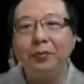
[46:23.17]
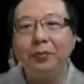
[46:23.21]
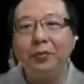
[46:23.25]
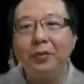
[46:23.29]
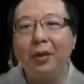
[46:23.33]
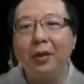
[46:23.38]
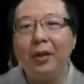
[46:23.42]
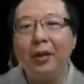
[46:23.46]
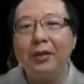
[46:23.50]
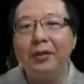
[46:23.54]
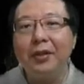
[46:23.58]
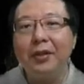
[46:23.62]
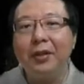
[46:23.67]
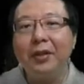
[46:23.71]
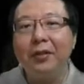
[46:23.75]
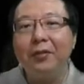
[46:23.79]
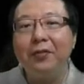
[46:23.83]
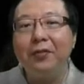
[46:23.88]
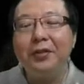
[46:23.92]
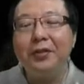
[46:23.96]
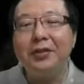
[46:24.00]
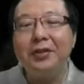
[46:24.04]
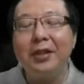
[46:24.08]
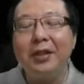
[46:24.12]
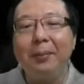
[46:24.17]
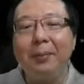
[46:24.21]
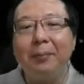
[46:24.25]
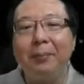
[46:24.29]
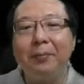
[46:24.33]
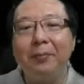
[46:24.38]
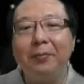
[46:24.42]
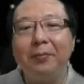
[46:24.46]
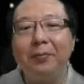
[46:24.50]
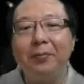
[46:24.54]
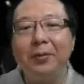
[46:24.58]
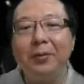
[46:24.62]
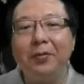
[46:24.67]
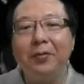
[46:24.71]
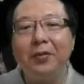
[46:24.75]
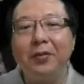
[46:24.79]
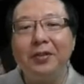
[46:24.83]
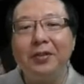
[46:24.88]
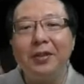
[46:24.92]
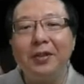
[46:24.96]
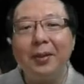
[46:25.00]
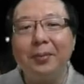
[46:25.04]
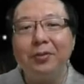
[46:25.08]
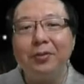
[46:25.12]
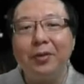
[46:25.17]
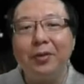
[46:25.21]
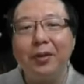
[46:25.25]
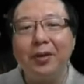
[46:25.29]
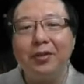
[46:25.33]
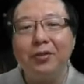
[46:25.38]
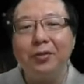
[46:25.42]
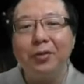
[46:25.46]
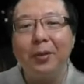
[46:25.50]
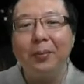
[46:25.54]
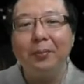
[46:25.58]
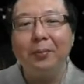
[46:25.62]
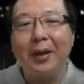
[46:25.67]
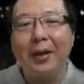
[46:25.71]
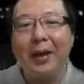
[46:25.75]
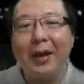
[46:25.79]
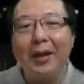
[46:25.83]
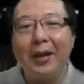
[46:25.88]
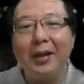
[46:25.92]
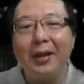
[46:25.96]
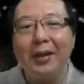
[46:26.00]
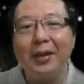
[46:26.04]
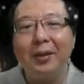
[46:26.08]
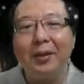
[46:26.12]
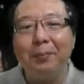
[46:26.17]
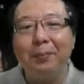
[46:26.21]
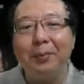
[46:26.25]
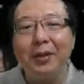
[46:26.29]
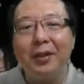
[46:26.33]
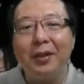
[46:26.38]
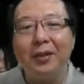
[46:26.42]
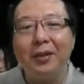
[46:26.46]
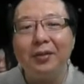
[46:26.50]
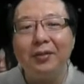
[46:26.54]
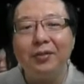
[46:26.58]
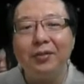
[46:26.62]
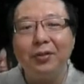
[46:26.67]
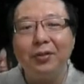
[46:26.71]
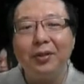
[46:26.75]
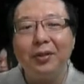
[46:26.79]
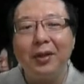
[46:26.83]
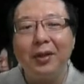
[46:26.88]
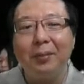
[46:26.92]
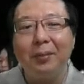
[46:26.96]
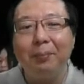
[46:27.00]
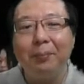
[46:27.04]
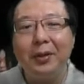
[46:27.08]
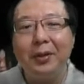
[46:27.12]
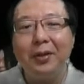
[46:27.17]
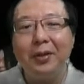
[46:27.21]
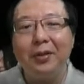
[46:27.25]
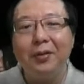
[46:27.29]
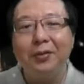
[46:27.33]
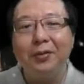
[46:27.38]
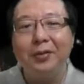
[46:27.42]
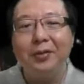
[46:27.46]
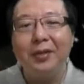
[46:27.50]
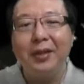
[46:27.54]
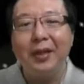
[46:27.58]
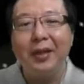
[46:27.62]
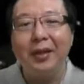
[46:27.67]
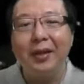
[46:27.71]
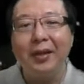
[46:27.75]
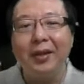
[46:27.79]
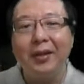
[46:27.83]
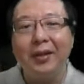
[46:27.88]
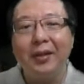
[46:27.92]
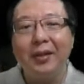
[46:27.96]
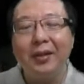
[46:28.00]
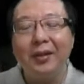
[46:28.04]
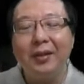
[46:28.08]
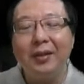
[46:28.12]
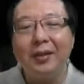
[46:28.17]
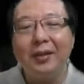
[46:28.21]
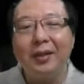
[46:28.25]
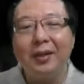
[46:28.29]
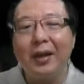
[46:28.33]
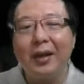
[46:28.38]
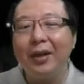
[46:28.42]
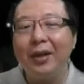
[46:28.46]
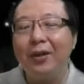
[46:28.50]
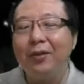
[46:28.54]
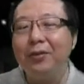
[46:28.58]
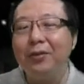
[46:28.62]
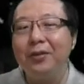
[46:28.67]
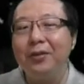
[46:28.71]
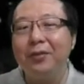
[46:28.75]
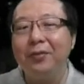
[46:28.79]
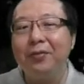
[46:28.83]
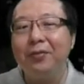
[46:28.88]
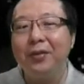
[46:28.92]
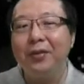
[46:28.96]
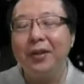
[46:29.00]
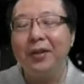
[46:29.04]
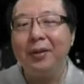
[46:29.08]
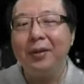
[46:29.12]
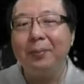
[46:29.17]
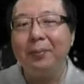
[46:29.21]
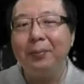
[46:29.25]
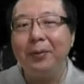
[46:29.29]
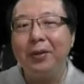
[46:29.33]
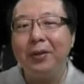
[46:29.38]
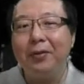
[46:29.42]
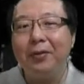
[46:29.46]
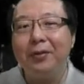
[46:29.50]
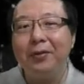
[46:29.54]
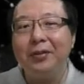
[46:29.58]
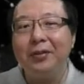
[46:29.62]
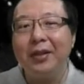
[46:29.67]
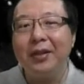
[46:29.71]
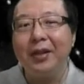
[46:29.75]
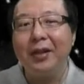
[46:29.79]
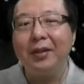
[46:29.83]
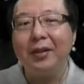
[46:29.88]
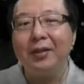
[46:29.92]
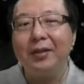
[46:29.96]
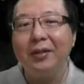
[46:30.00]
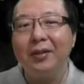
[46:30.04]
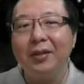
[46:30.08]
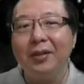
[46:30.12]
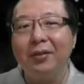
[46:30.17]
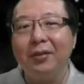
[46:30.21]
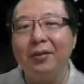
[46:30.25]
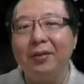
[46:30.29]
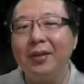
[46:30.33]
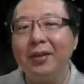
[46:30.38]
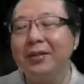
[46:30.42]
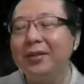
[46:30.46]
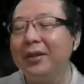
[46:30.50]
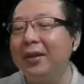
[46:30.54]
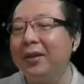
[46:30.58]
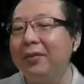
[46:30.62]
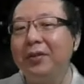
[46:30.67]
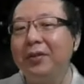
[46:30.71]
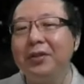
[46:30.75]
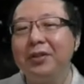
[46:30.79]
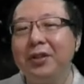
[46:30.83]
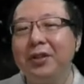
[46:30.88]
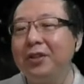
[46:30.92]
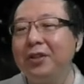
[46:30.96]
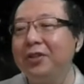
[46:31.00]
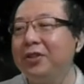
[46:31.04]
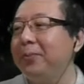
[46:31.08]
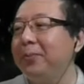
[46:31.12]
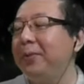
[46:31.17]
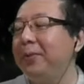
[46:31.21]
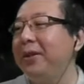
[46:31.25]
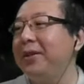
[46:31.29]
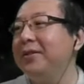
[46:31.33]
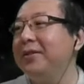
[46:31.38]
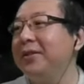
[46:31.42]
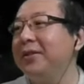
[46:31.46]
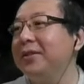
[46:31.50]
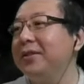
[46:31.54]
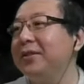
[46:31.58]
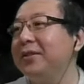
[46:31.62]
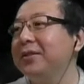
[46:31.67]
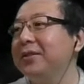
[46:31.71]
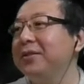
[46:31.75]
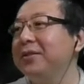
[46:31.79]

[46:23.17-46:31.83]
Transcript: I said the first step. So I swap I and the P. So the P goes there. The I goes in front, the P goes there. The rest haven't changed places.